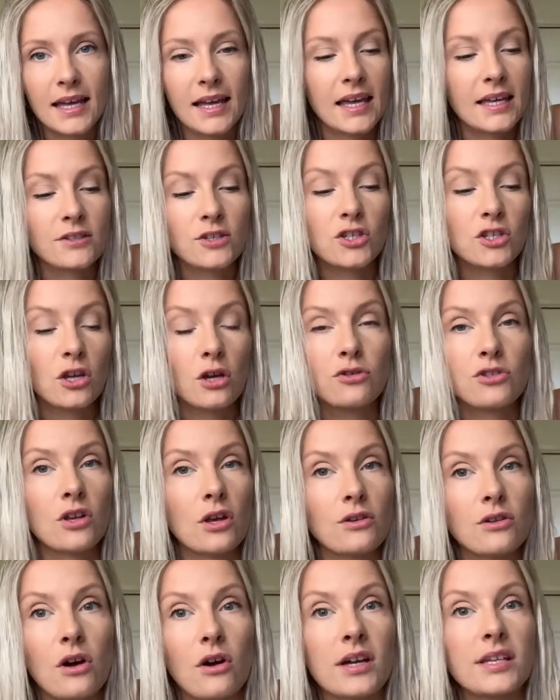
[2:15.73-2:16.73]
It's so, so
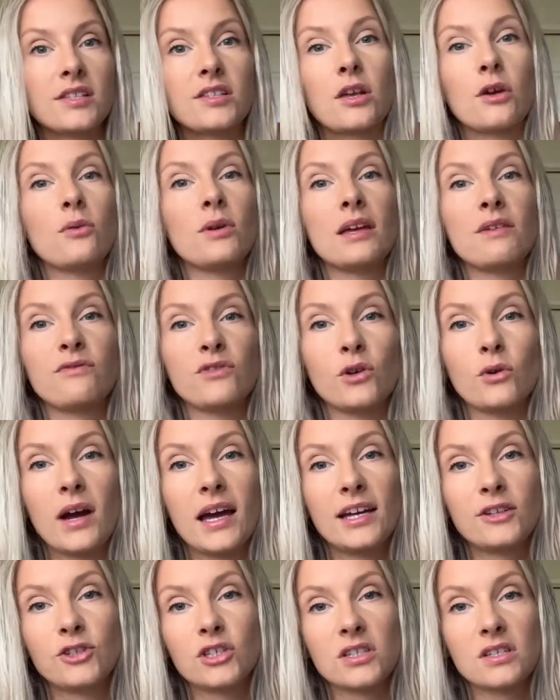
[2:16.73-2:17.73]
nice. So if your
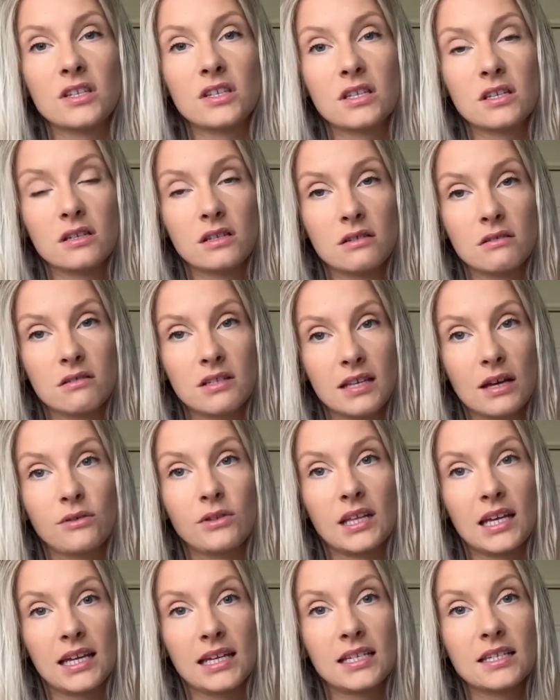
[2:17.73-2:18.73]
hairdressers sell
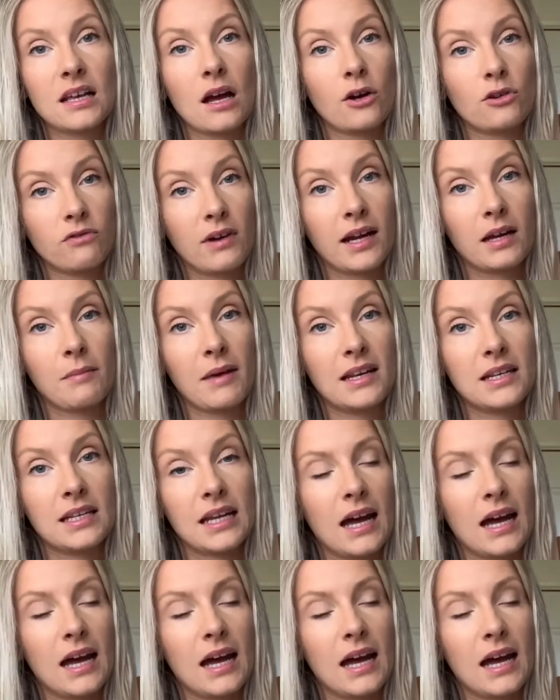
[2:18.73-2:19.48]
these, I'd recommend it.